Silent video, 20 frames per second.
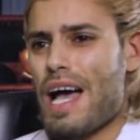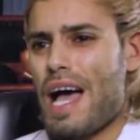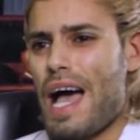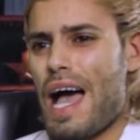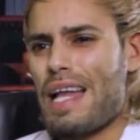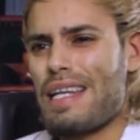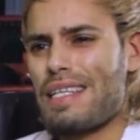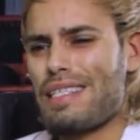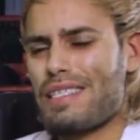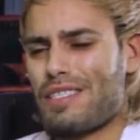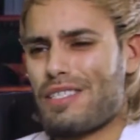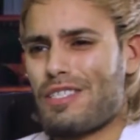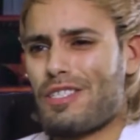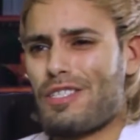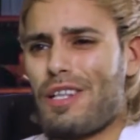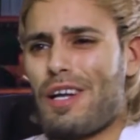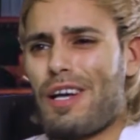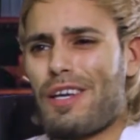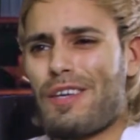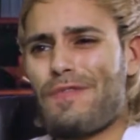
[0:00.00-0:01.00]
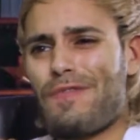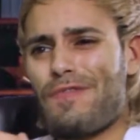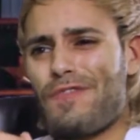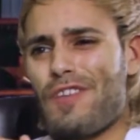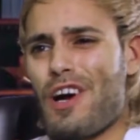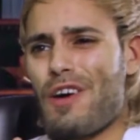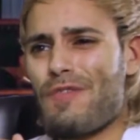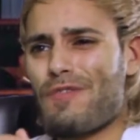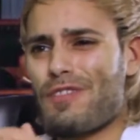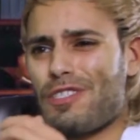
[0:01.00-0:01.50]
Alex is like a
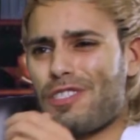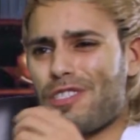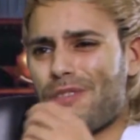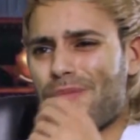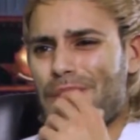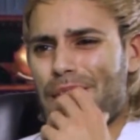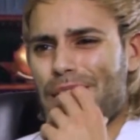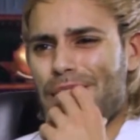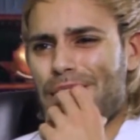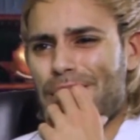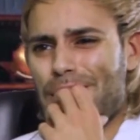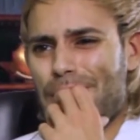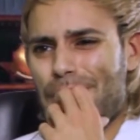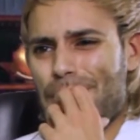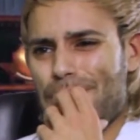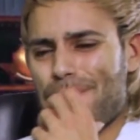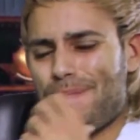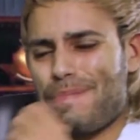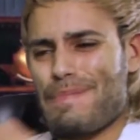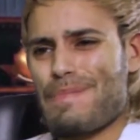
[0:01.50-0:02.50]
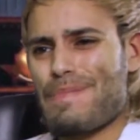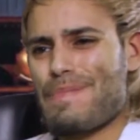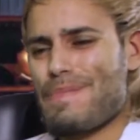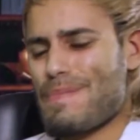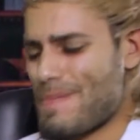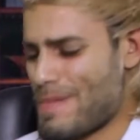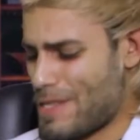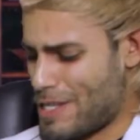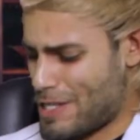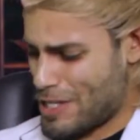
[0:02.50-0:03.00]
father to me.
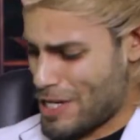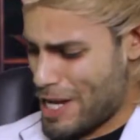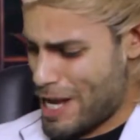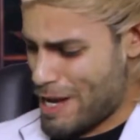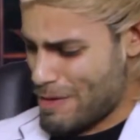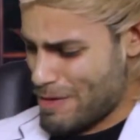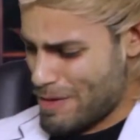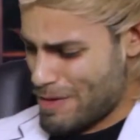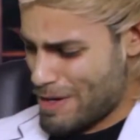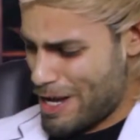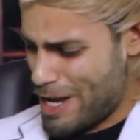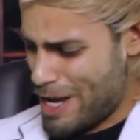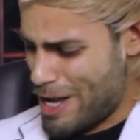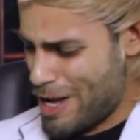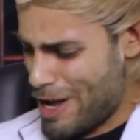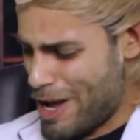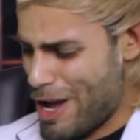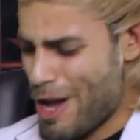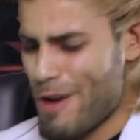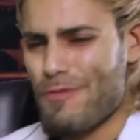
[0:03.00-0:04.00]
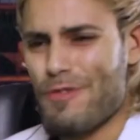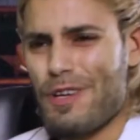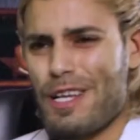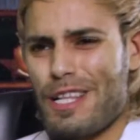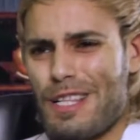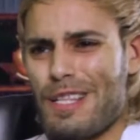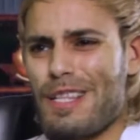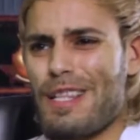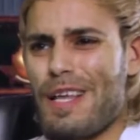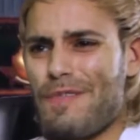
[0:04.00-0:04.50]
Do you know? I
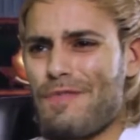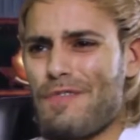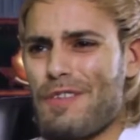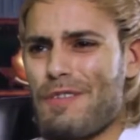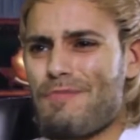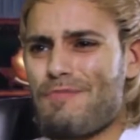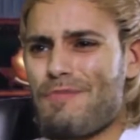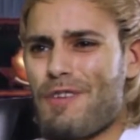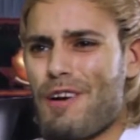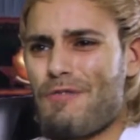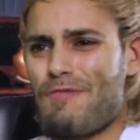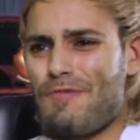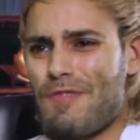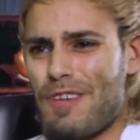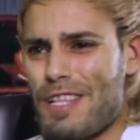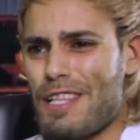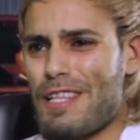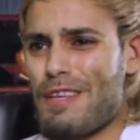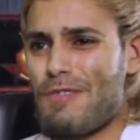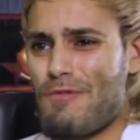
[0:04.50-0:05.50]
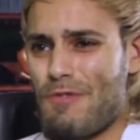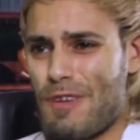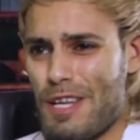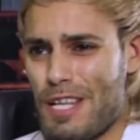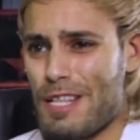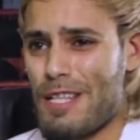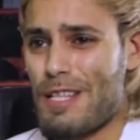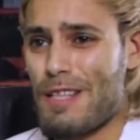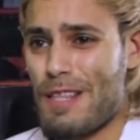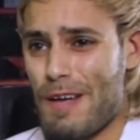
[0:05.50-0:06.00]
really love him. I really,
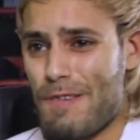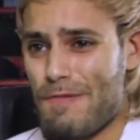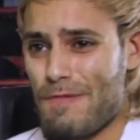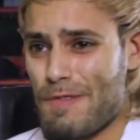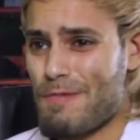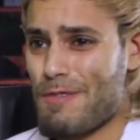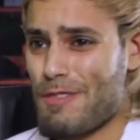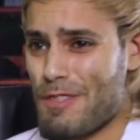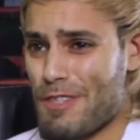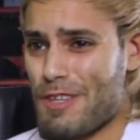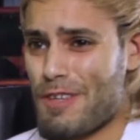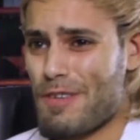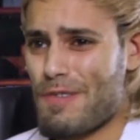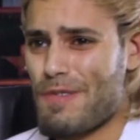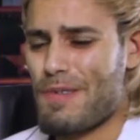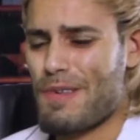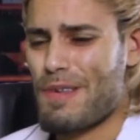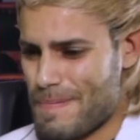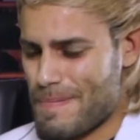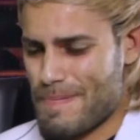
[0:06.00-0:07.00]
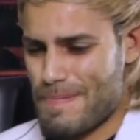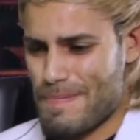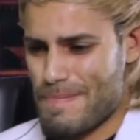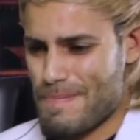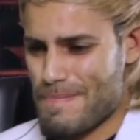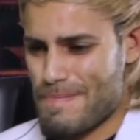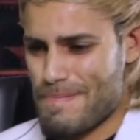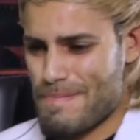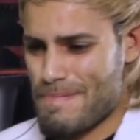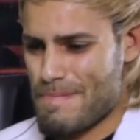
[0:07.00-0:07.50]
really love him. I do.
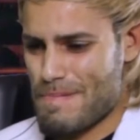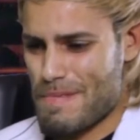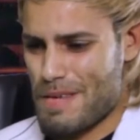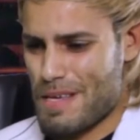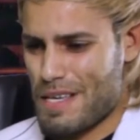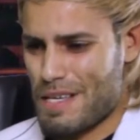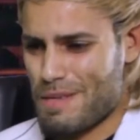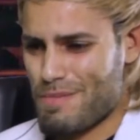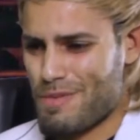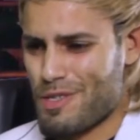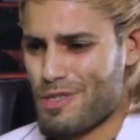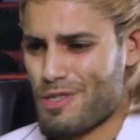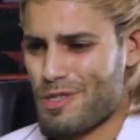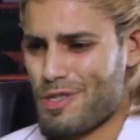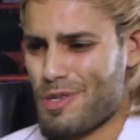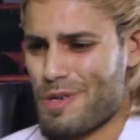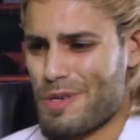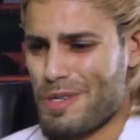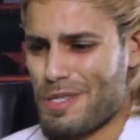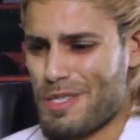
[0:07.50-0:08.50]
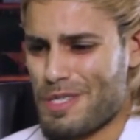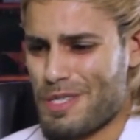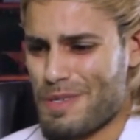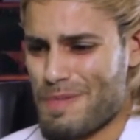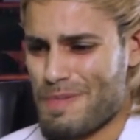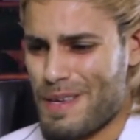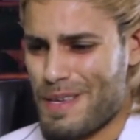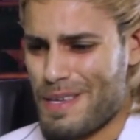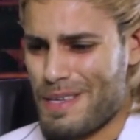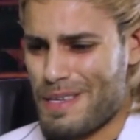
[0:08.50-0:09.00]
He's not talking to
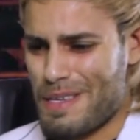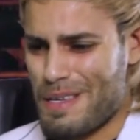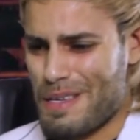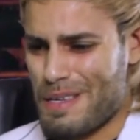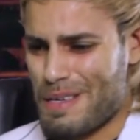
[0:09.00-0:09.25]
me.